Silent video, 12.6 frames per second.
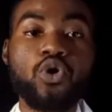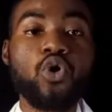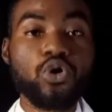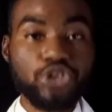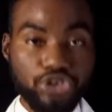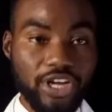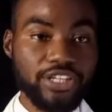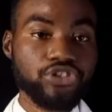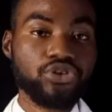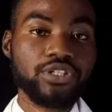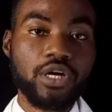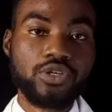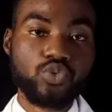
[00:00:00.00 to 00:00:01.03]
or
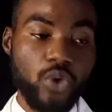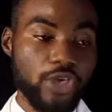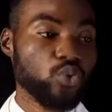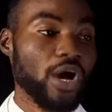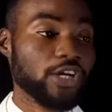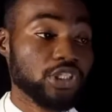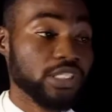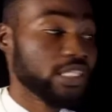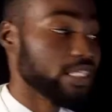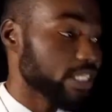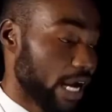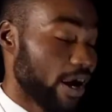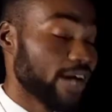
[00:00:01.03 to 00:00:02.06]
traditionals, where you actually
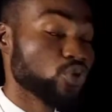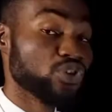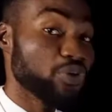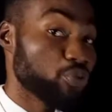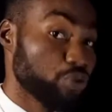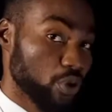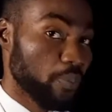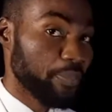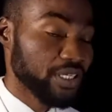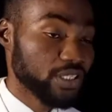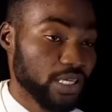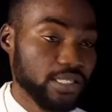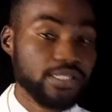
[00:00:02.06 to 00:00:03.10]
interact with a real
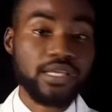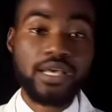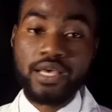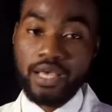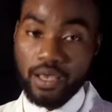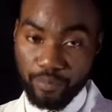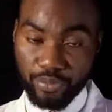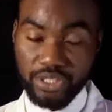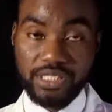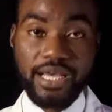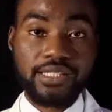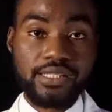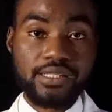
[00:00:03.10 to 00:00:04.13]
patient,
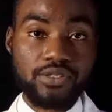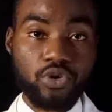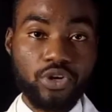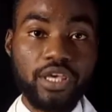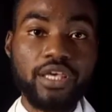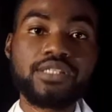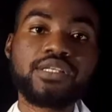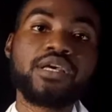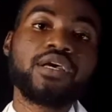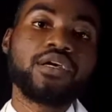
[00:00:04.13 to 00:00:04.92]
present your case,